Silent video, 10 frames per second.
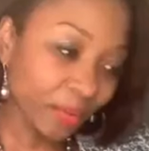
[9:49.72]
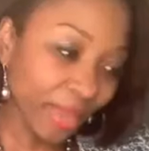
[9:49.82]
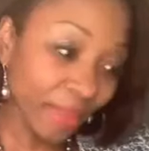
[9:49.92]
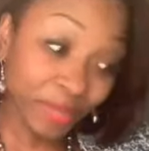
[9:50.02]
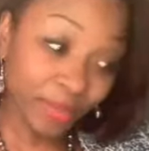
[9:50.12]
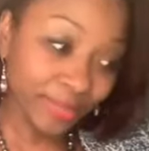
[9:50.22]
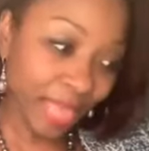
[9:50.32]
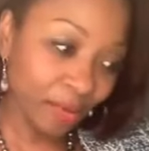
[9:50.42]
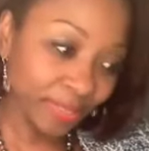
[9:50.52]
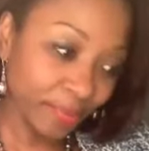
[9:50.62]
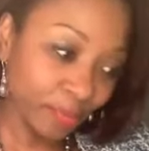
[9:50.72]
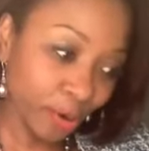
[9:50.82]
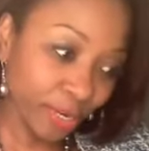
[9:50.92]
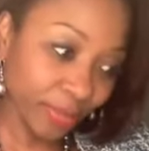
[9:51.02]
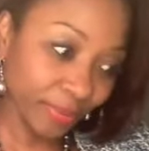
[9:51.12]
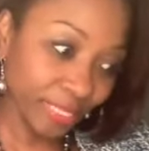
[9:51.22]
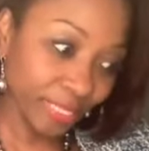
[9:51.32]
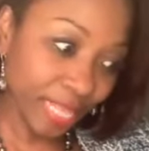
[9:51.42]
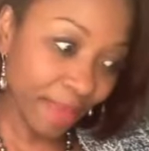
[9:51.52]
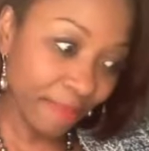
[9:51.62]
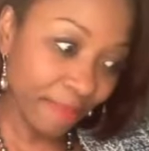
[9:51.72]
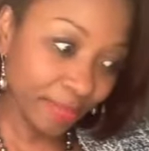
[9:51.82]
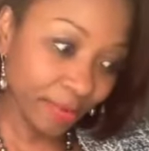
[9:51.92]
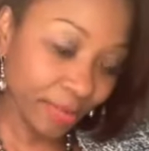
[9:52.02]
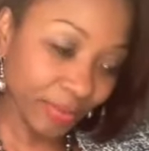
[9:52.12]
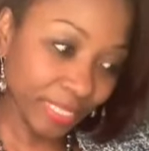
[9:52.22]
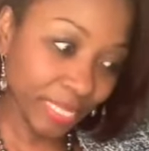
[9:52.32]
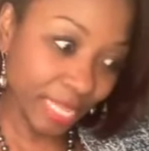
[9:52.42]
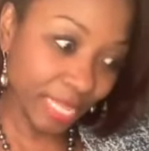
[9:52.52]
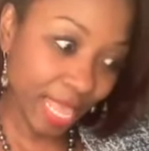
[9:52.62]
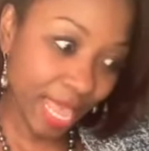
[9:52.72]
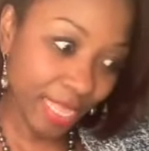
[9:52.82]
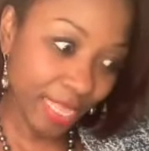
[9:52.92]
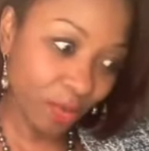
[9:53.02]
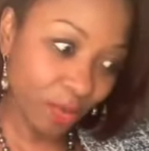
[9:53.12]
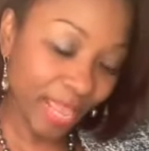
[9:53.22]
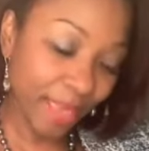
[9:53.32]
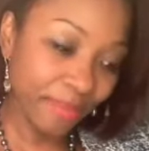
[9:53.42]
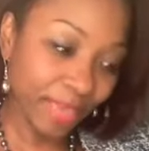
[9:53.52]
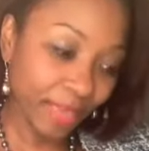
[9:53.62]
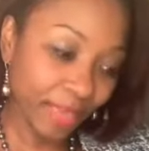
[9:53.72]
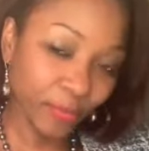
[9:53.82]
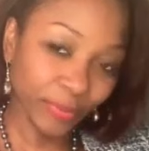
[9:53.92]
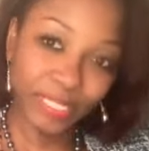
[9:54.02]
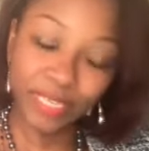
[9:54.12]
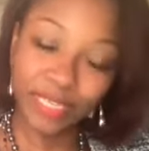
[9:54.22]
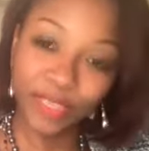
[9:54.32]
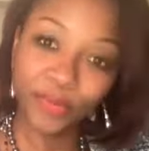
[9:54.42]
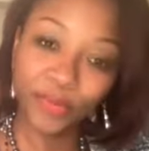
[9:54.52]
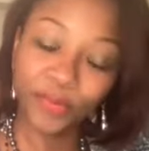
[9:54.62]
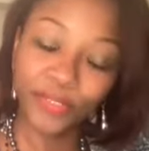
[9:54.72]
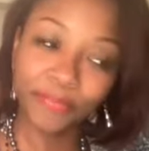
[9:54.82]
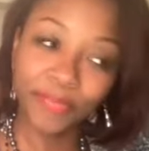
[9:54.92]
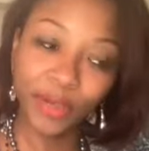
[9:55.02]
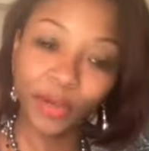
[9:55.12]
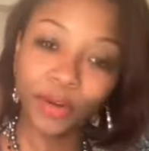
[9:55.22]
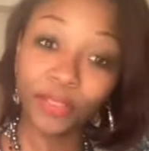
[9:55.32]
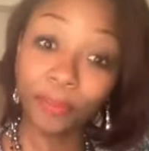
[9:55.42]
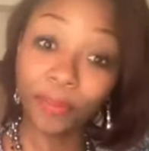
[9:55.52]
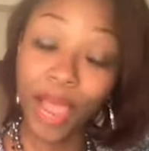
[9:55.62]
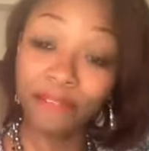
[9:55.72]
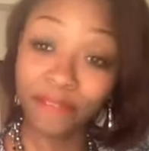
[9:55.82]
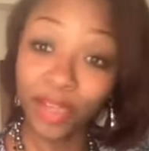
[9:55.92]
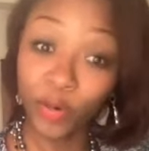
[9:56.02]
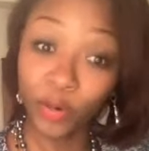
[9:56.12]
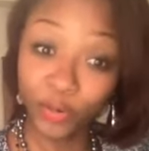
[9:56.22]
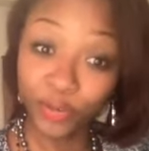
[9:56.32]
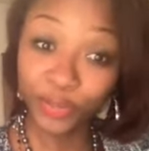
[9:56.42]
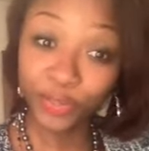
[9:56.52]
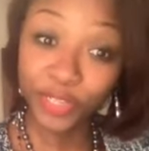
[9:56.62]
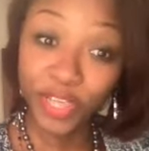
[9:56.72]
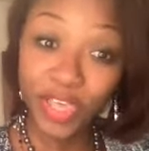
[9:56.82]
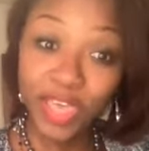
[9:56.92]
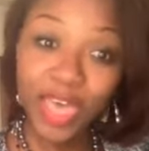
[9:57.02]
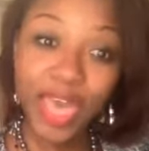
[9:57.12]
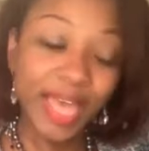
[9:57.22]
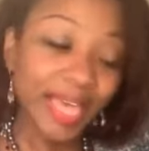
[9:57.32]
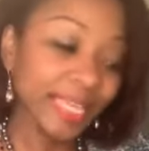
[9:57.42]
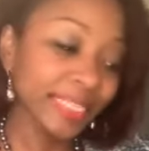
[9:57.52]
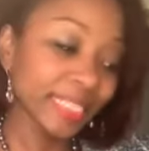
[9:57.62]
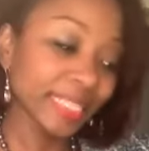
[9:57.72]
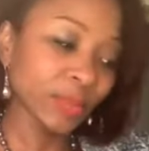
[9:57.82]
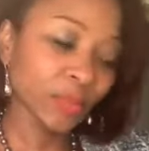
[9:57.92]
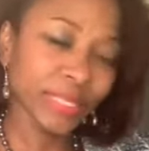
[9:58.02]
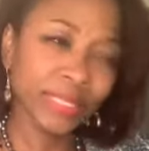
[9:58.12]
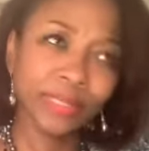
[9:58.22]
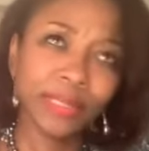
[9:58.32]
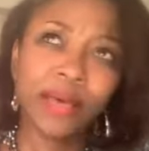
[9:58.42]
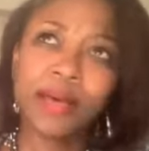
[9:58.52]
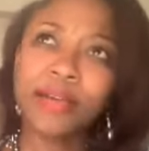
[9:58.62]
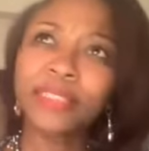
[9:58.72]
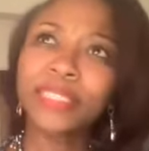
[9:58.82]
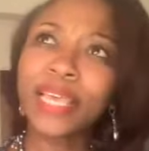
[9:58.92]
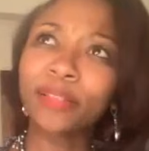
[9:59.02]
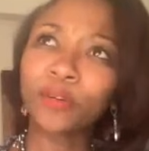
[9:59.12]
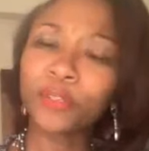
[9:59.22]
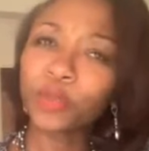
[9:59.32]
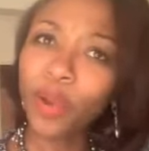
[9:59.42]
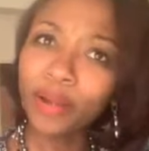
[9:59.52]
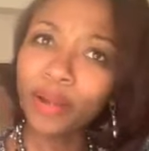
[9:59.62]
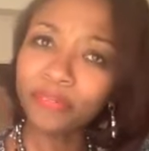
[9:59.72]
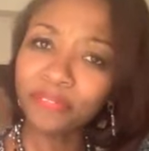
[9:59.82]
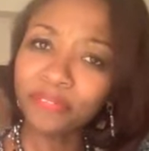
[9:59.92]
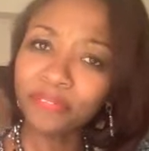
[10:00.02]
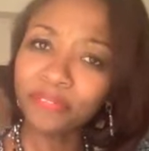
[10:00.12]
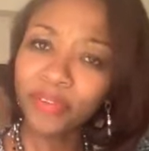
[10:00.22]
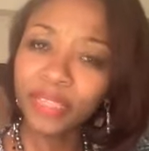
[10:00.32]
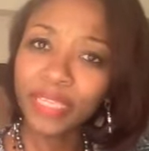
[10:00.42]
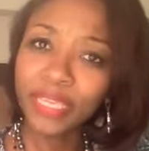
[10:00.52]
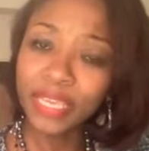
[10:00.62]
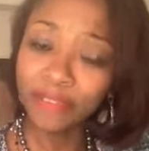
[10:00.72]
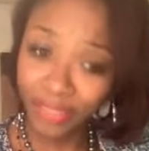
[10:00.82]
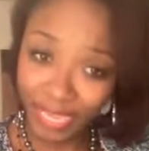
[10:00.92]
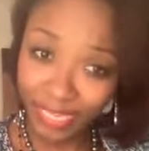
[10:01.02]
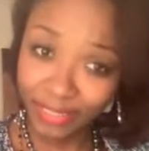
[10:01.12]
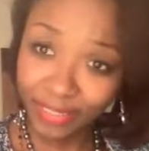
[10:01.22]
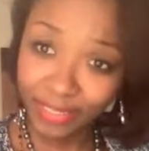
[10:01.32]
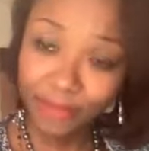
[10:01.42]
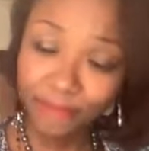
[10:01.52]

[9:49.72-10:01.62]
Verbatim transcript: the way because I wasn't born a Christian, I became a Christian, and the way I became a Christian is through something called the Alpha Course and it was uh, 10 or 12 evenings